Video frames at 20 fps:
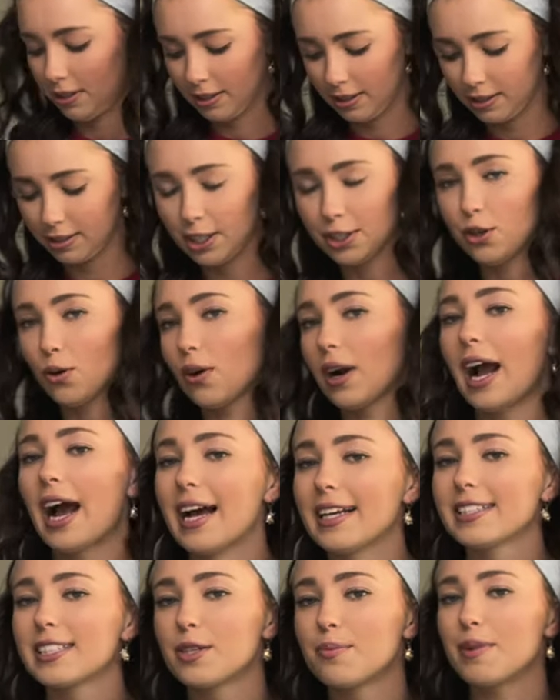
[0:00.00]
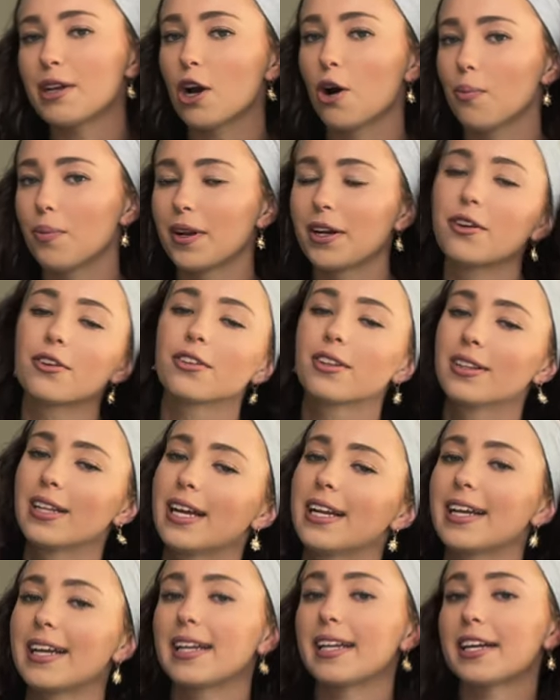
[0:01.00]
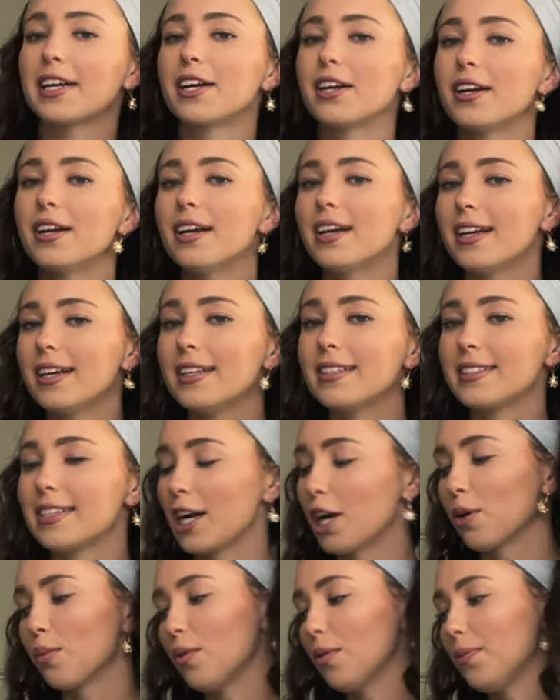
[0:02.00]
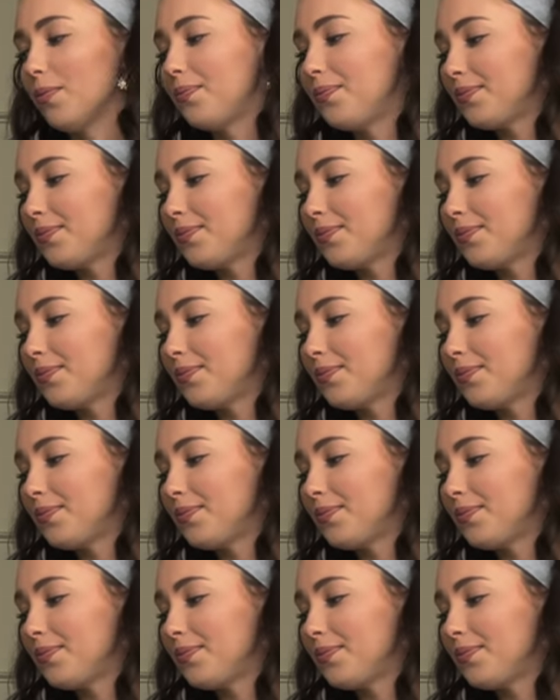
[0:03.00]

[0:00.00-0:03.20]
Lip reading: The door has to be open or the lighting in here is terrible.